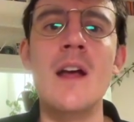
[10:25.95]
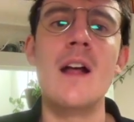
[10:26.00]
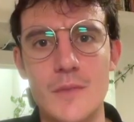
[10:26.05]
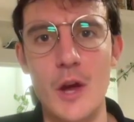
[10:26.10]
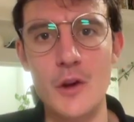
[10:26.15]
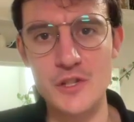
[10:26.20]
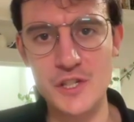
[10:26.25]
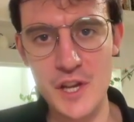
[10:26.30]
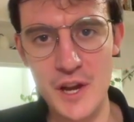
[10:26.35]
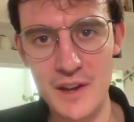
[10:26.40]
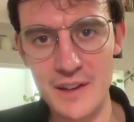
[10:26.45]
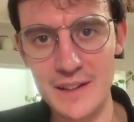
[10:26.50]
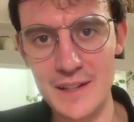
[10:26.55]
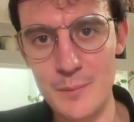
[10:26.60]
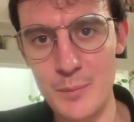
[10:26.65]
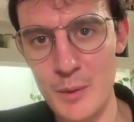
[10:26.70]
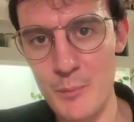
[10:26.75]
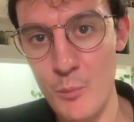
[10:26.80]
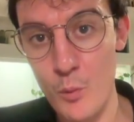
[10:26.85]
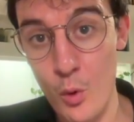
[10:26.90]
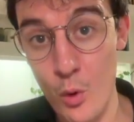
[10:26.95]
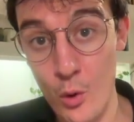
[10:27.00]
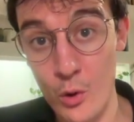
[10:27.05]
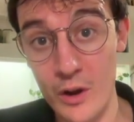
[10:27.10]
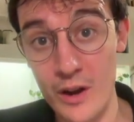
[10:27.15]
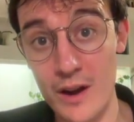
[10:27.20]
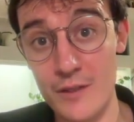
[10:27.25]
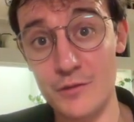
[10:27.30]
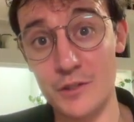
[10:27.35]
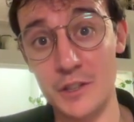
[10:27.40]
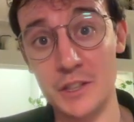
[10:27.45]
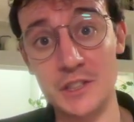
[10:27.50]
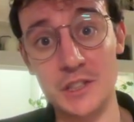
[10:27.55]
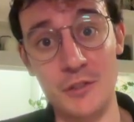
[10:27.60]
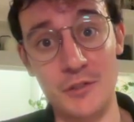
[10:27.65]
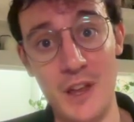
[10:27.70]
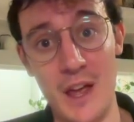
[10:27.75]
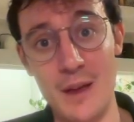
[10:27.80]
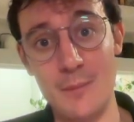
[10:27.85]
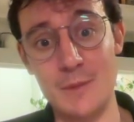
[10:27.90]
There'll certainly be more coverage
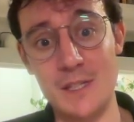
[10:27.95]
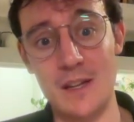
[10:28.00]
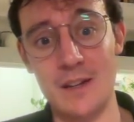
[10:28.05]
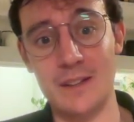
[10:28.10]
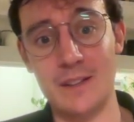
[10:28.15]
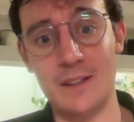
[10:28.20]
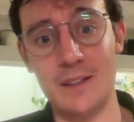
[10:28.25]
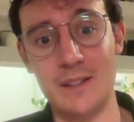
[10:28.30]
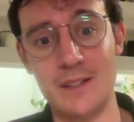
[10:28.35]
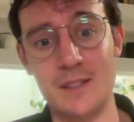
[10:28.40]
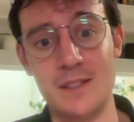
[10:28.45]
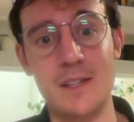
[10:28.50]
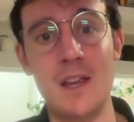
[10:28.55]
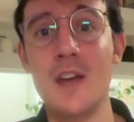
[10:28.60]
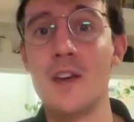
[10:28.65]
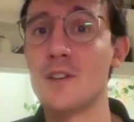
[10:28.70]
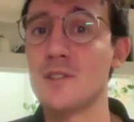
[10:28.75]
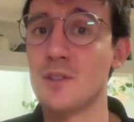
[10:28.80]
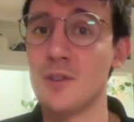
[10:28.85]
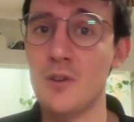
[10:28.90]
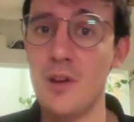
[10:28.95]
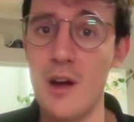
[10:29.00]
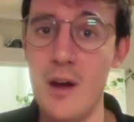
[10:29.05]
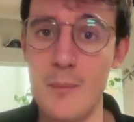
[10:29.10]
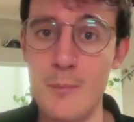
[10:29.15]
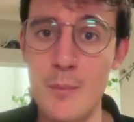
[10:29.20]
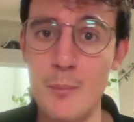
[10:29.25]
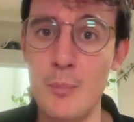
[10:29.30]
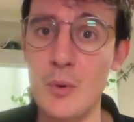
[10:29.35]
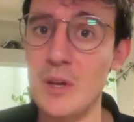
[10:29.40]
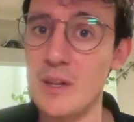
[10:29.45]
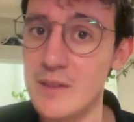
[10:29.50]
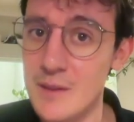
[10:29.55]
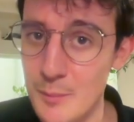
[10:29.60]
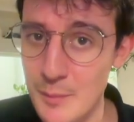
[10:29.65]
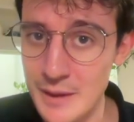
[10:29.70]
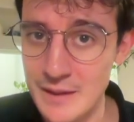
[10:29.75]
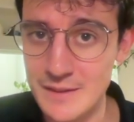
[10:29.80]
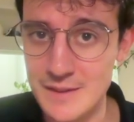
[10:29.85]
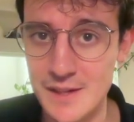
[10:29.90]
of games like this to come, but in the
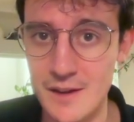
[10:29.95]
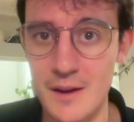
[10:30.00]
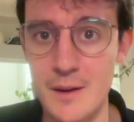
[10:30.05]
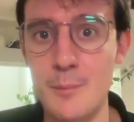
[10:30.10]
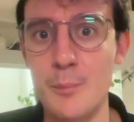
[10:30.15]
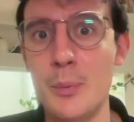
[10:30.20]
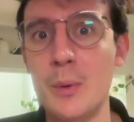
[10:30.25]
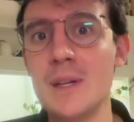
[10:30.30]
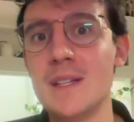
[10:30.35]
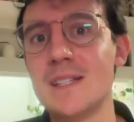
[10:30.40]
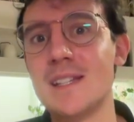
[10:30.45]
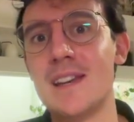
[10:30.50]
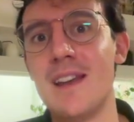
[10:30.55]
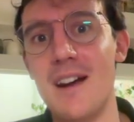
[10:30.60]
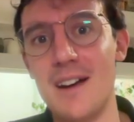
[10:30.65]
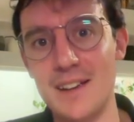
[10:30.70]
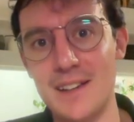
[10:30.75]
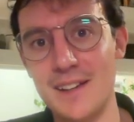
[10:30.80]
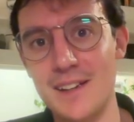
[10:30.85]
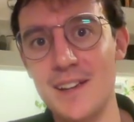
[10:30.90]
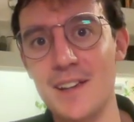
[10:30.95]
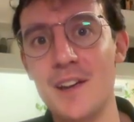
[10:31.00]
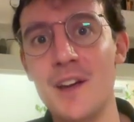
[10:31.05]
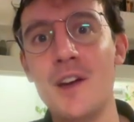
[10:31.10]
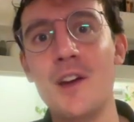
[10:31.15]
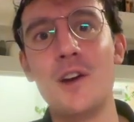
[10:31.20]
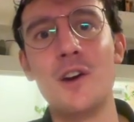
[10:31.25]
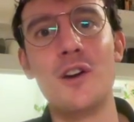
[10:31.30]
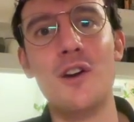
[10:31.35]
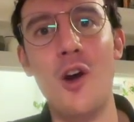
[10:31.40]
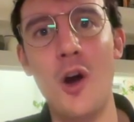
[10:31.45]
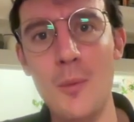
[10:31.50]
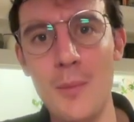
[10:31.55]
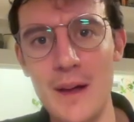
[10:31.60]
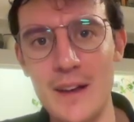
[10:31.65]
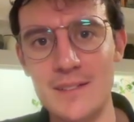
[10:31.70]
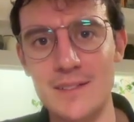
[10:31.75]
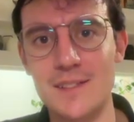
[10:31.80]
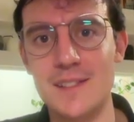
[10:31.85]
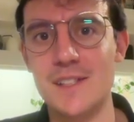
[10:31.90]
meantime, please like,
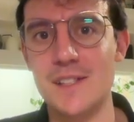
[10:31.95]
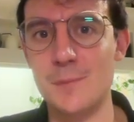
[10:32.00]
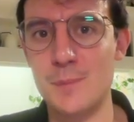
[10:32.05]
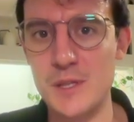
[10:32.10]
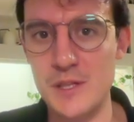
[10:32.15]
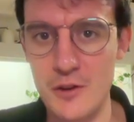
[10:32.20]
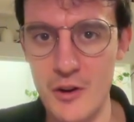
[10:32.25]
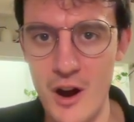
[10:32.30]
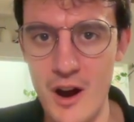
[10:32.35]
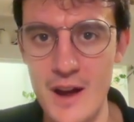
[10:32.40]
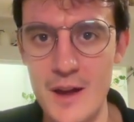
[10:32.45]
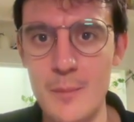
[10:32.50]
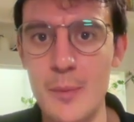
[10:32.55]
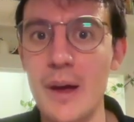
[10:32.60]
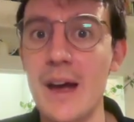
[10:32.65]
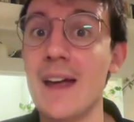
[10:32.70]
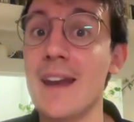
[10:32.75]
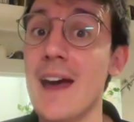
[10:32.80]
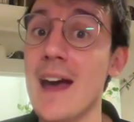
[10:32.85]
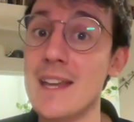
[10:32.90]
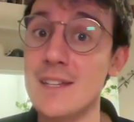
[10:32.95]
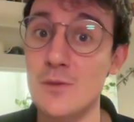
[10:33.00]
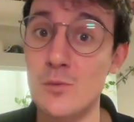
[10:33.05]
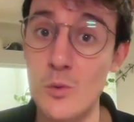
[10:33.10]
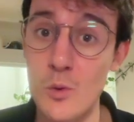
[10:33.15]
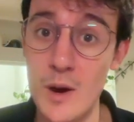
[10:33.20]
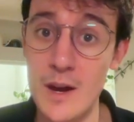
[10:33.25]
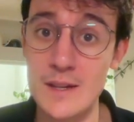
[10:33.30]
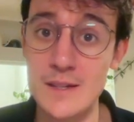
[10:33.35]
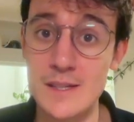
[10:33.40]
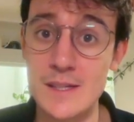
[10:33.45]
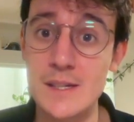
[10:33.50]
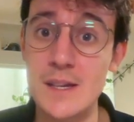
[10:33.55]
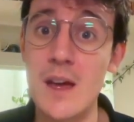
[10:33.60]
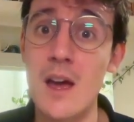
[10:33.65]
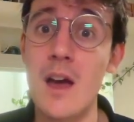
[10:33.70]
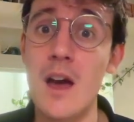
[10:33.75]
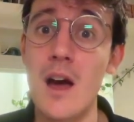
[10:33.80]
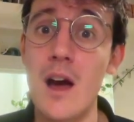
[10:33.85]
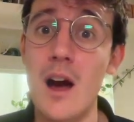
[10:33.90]
comment, subscribe, and as always,
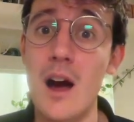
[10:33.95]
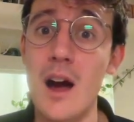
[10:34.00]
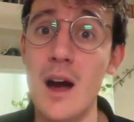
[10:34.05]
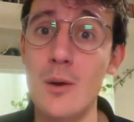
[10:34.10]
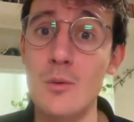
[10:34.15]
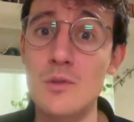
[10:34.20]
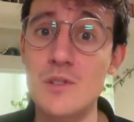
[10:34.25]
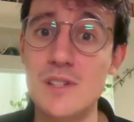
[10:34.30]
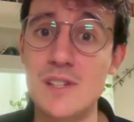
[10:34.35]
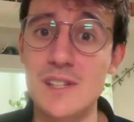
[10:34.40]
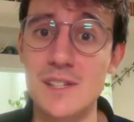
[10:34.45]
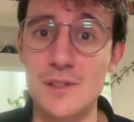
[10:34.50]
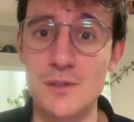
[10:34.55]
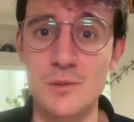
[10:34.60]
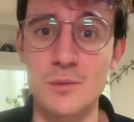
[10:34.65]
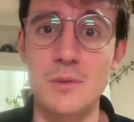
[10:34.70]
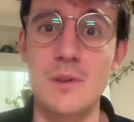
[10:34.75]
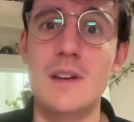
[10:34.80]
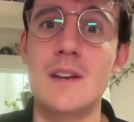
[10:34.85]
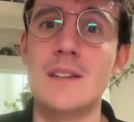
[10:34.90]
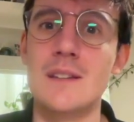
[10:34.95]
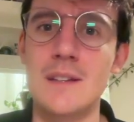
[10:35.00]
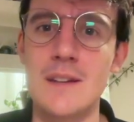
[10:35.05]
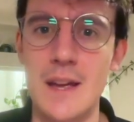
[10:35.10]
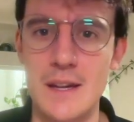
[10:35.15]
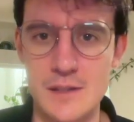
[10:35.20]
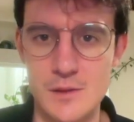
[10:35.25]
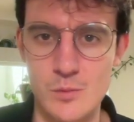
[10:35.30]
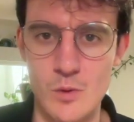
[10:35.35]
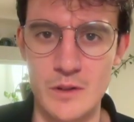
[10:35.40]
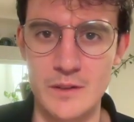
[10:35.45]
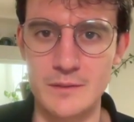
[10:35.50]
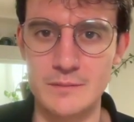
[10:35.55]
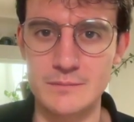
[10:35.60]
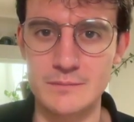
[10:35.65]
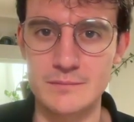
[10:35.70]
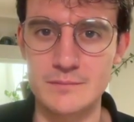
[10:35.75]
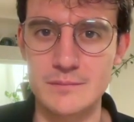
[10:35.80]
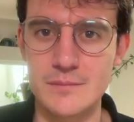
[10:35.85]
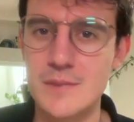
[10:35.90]
I will see you in the next one.
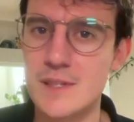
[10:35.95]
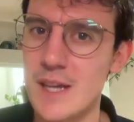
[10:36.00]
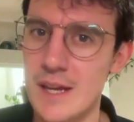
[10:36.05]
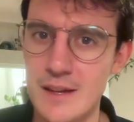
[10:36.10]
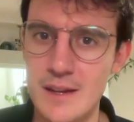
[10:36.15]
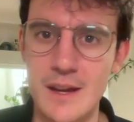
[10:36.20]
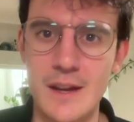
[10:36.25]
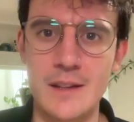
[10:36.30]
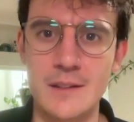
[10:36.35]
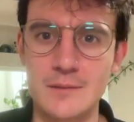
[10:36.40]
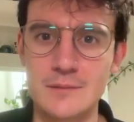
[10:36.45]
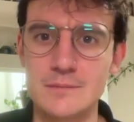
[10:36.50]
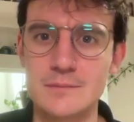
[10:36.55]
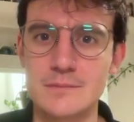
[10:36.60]
Take care.